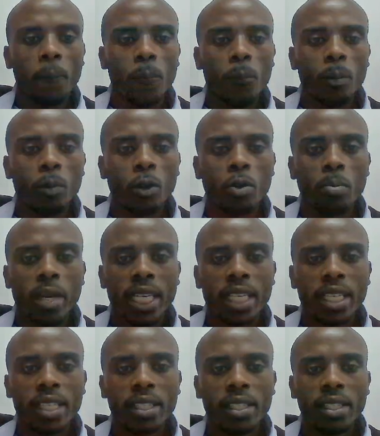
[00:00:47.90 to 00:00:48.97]
manage
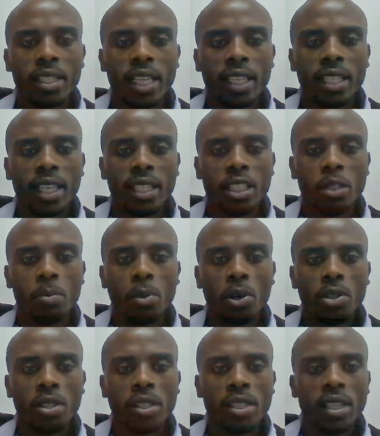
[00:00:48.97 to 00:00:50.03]
Linux
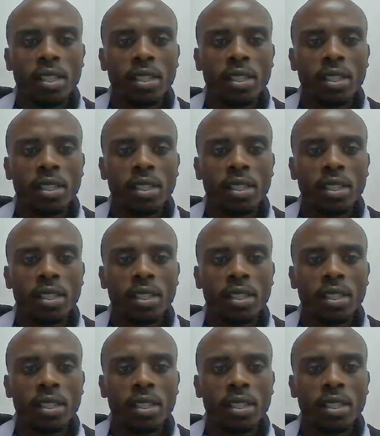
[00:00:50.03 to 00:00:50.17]
boxes,